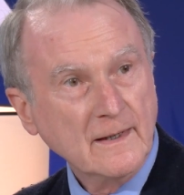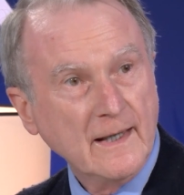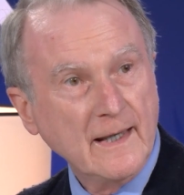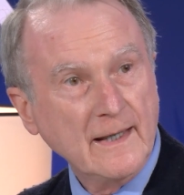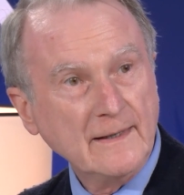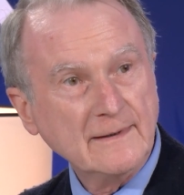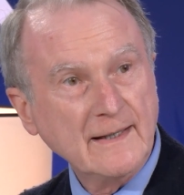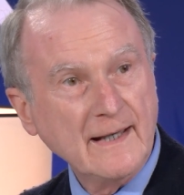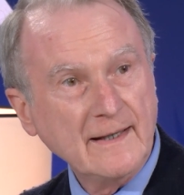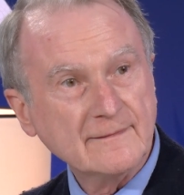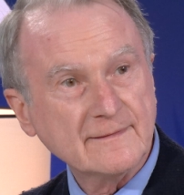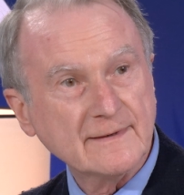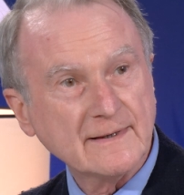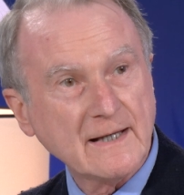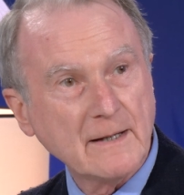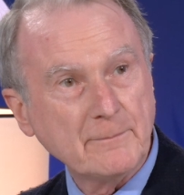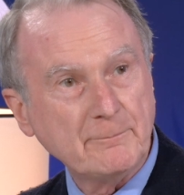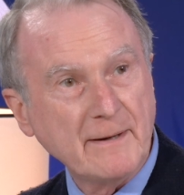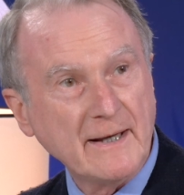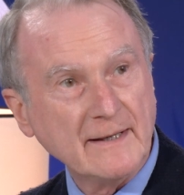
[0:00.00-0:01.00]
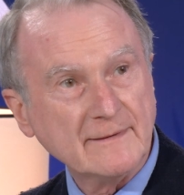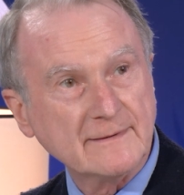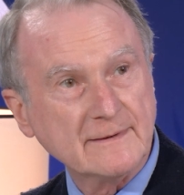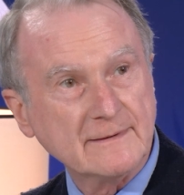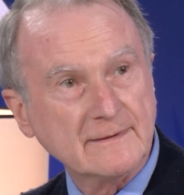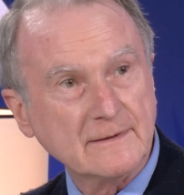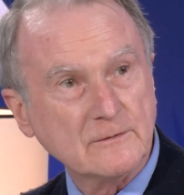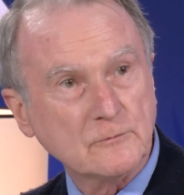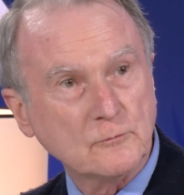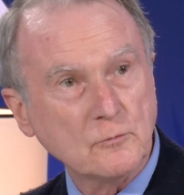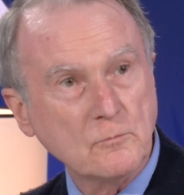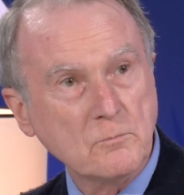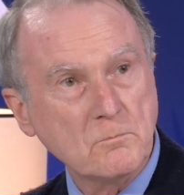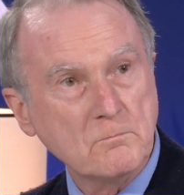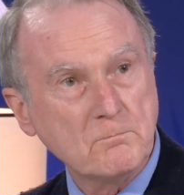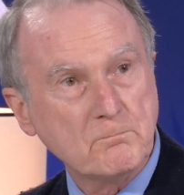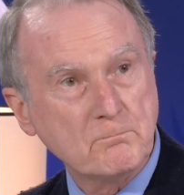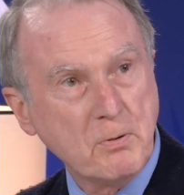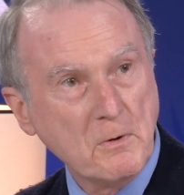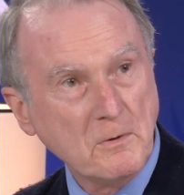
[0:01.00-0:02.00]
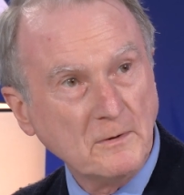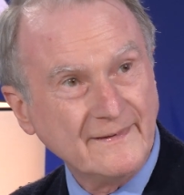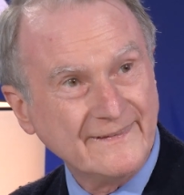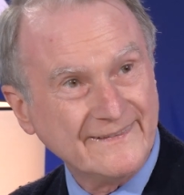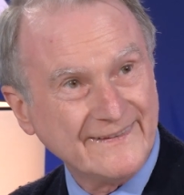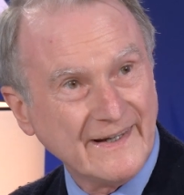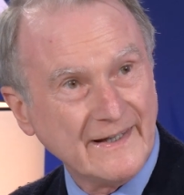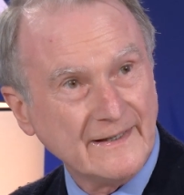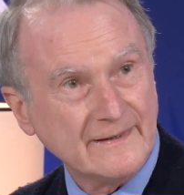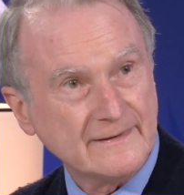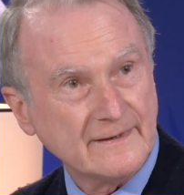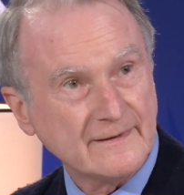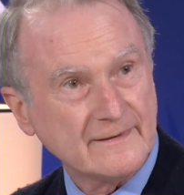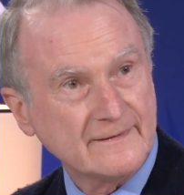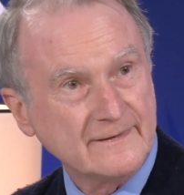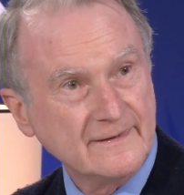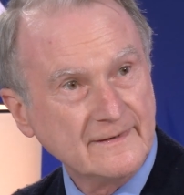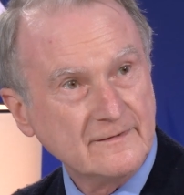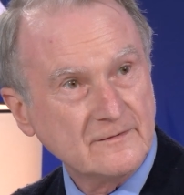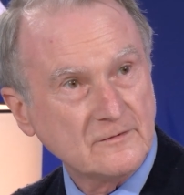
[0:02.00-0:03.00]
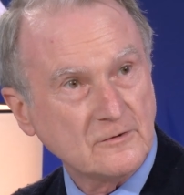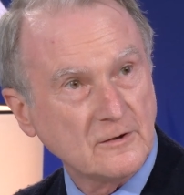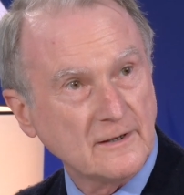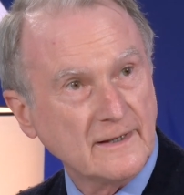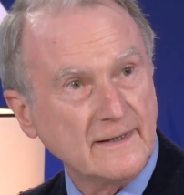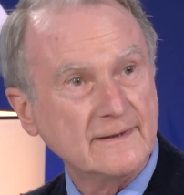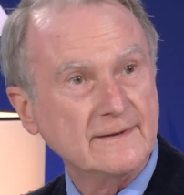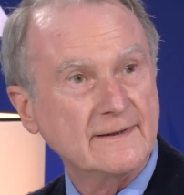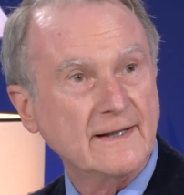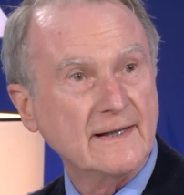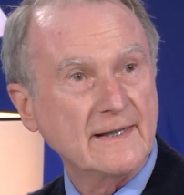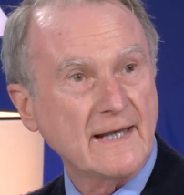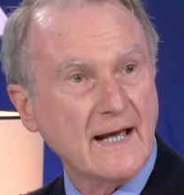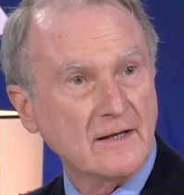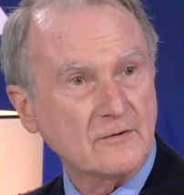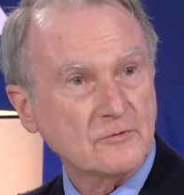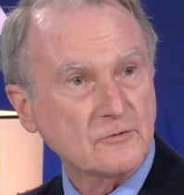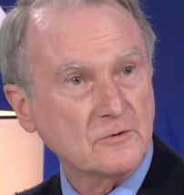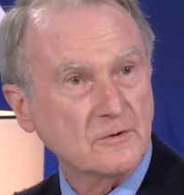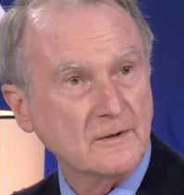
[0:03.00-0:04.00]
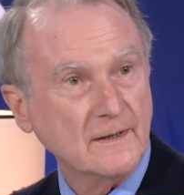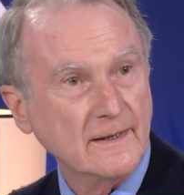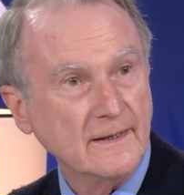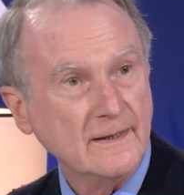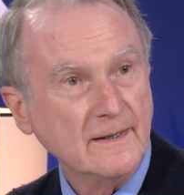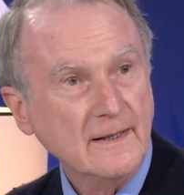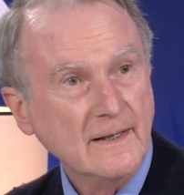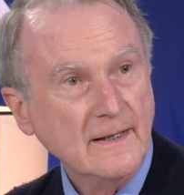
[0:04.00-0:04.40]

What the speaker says: and has the capacity to pulsate systole and diastole.